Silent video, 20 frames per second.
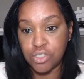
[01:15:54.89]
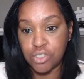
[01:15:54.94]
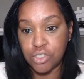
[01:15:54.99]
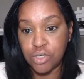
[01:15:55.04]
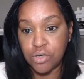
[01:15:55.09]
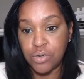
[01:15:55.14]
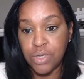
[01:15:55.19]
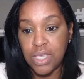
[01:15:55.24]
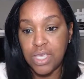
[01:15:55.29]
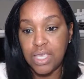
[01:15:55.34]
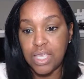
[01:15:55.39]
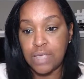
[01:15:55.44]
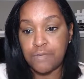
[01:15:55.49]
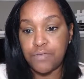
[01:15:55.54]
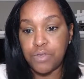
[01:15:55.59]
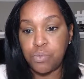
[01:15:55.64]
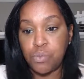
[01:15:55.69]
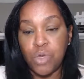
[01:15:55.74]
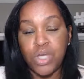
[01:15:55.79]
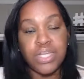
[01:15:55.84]
So if
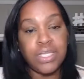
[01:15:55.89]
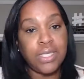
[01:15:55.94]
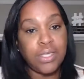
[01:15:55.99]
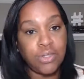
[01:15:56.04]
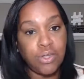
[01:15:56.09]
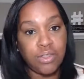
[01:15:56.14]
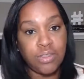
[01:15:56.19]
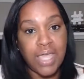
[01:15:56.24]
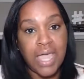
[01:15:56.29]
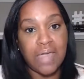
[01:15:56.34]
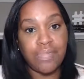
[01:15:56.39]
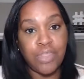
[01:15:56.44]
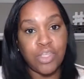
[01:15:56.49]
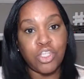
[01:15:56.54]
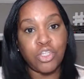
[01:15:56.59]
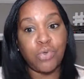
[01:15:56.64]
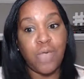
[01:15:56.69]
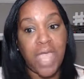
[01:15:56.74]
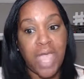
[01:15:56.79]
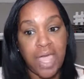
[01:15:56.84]
you want in on that, then
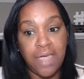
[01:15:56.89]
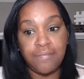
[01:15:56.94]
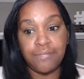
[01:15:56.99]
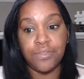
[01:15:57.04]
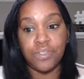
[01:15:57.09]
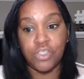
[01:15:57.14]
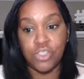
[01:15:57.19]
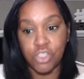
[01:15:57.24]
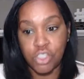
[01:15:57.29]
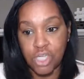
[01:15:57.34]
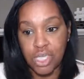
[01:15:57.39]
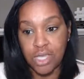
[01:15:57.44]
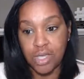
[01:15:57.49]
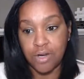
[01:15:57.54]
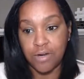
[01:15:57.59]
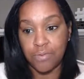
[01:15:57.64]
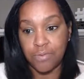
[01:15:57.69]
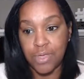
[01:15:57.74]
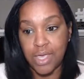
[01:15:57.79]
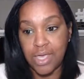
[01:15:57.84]
you have to
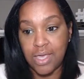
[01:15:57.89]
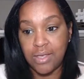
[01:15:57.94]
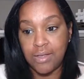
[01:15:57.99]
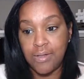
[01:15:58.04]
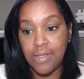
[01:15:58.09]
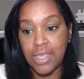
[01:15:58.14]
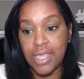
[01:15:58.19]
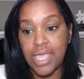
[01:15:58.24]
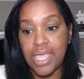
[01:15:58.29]
share, okay?